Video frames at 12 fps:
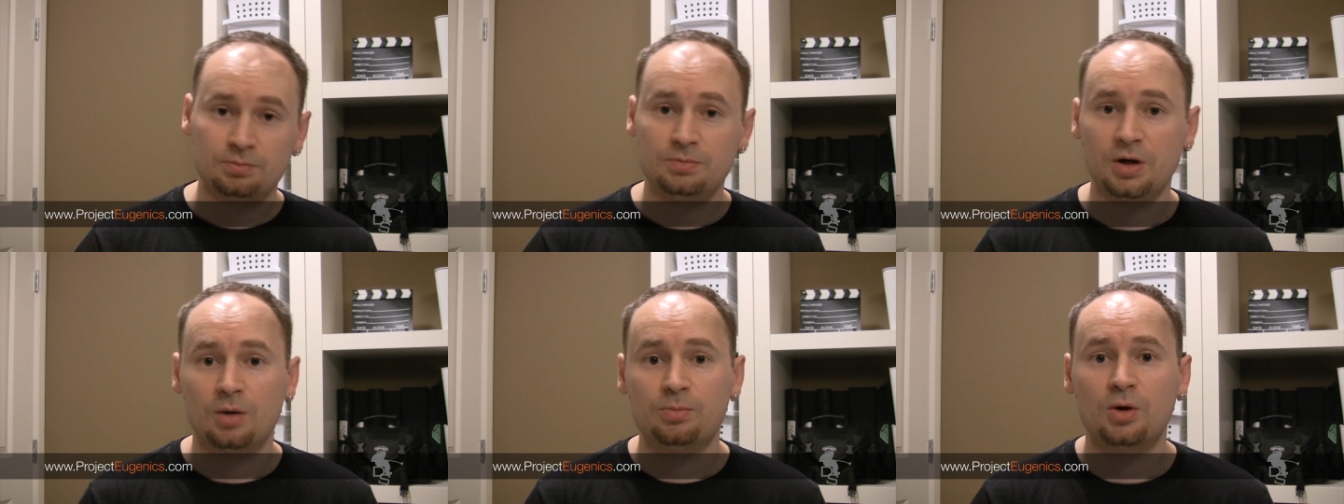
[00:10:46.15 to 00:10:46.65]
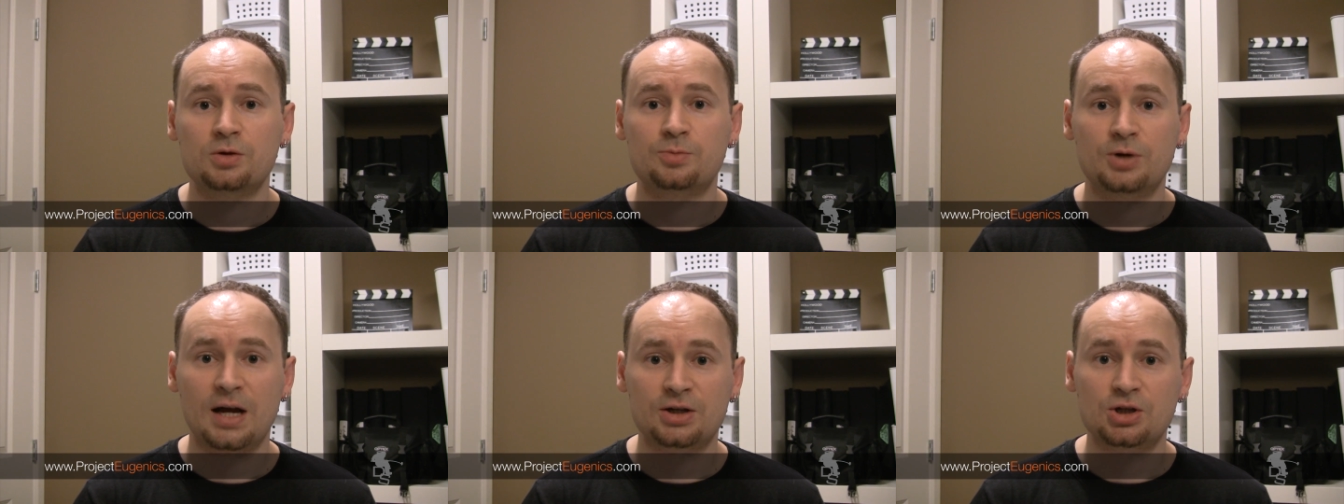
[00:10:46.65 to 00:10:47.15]
you know,
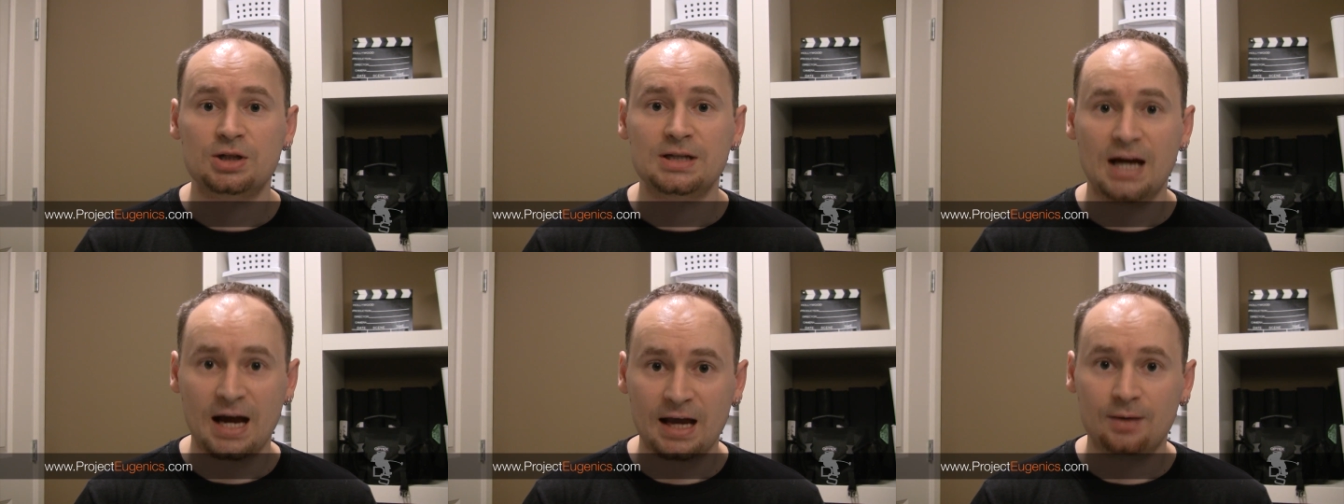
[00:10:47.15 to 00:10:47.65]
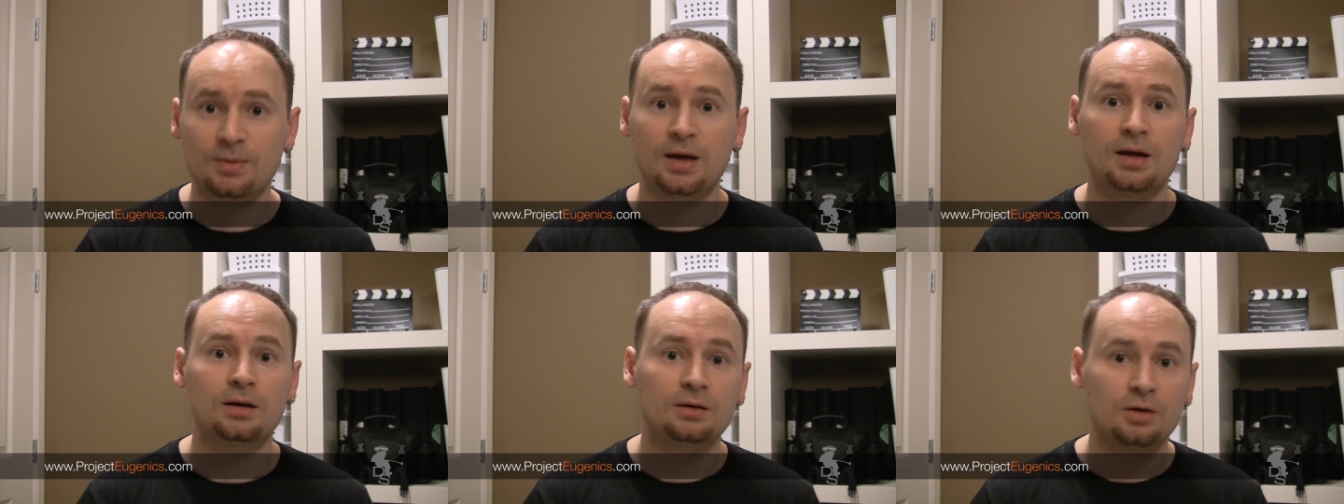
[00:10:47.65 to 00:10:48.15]
post-production time
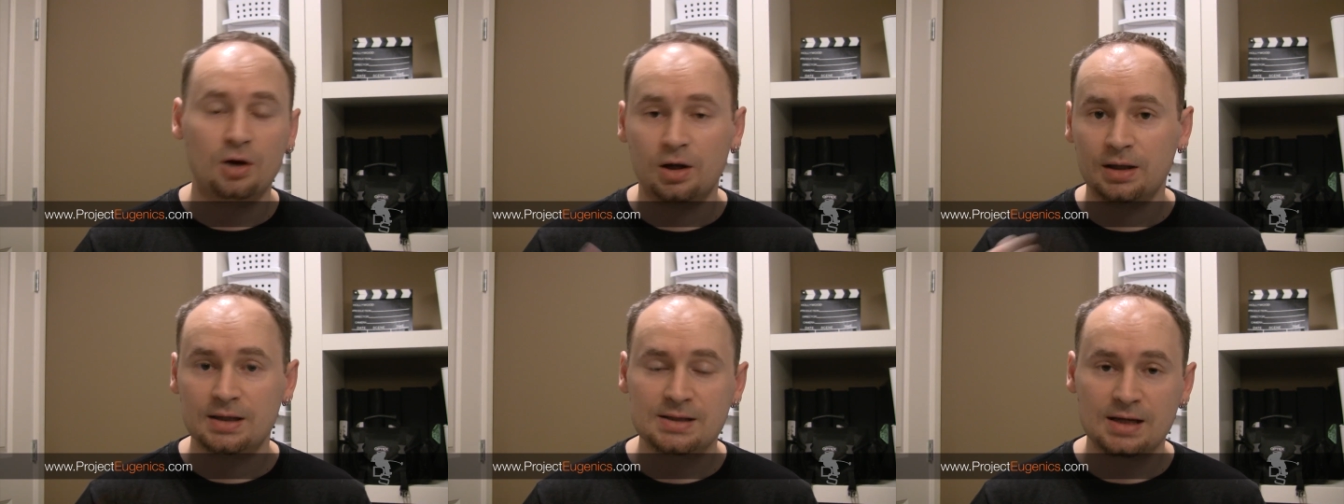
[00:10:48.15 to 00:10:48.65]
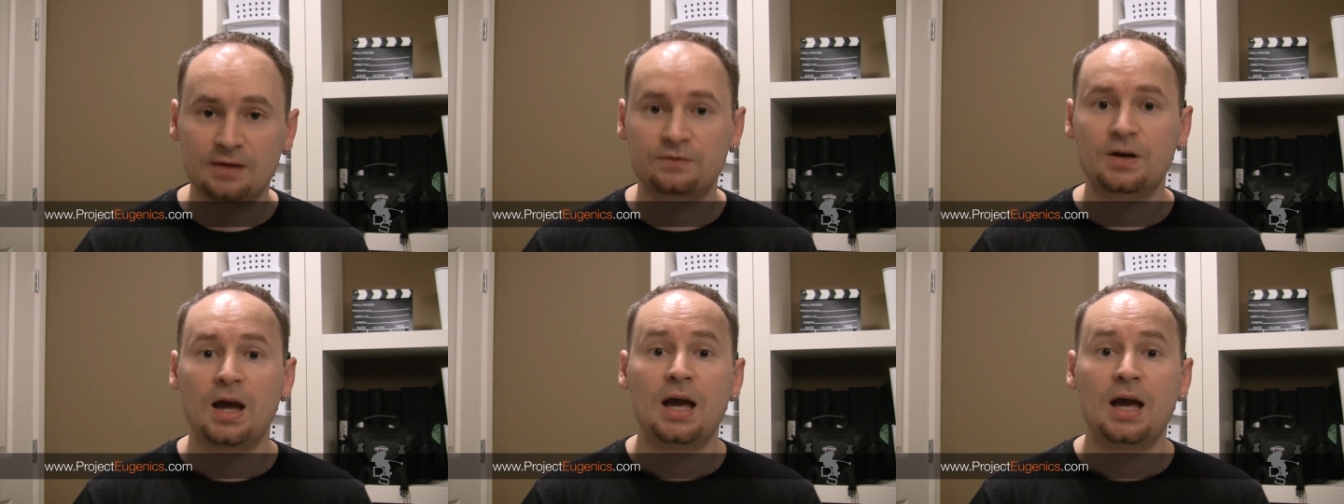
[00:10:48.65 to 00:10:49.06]
and all that stuff.